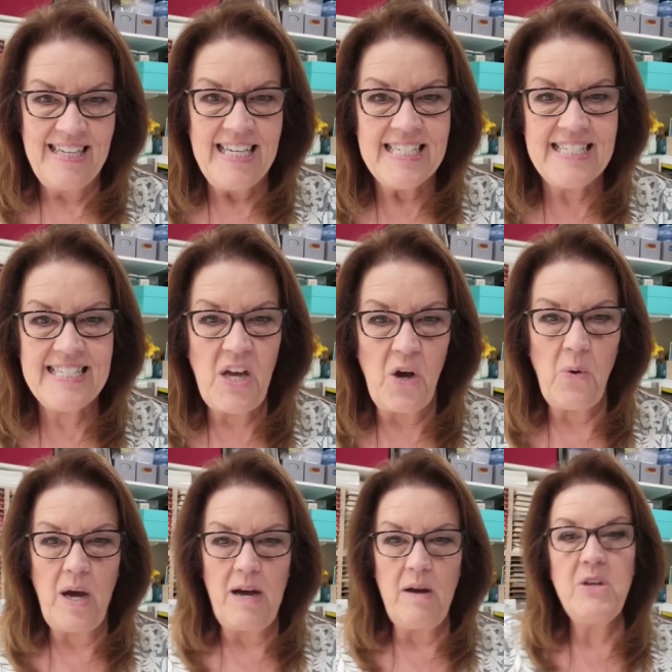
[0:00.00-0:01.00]

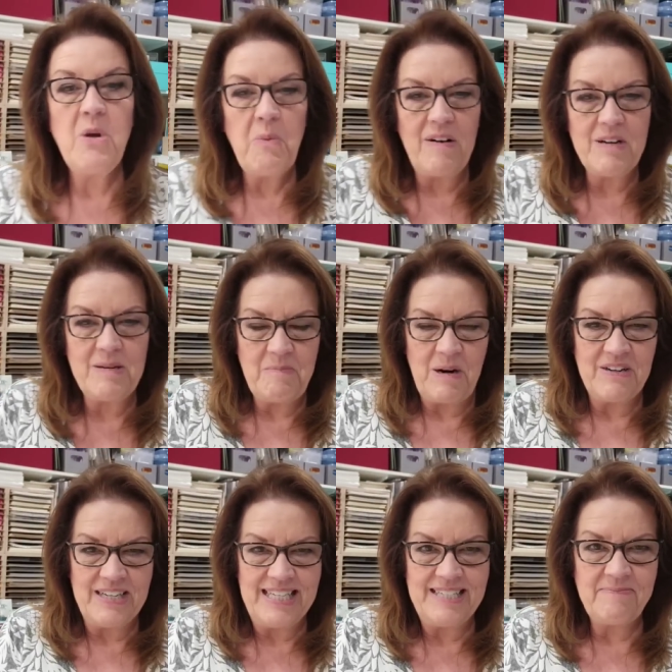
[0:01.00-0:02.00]
So uh, you're welcome,
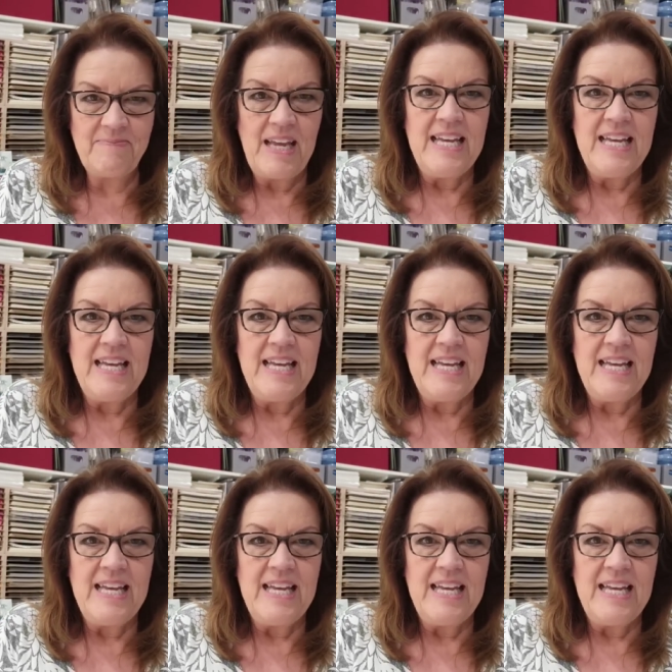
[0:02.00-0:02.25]
Margaret.